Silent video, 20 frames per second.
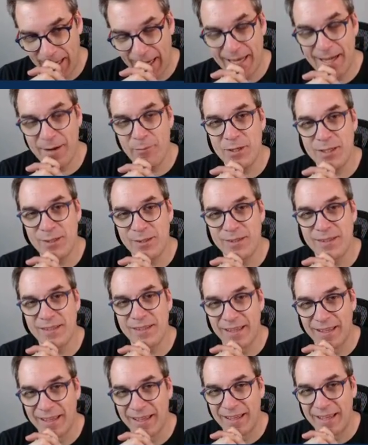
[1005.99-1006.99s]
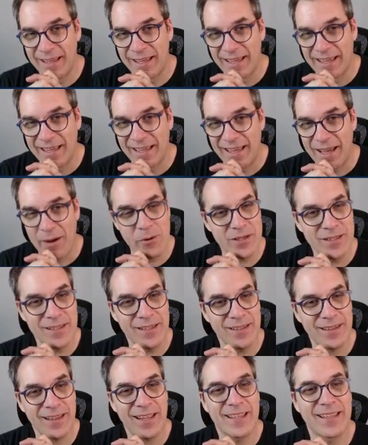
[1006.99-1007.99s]
and it was
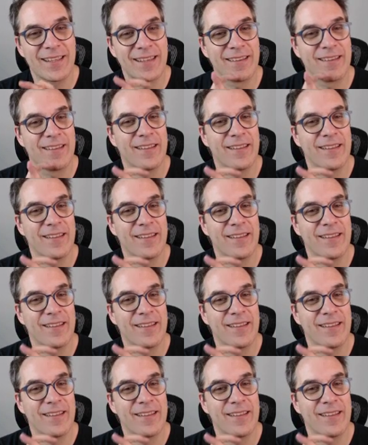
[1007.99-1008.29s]
not like,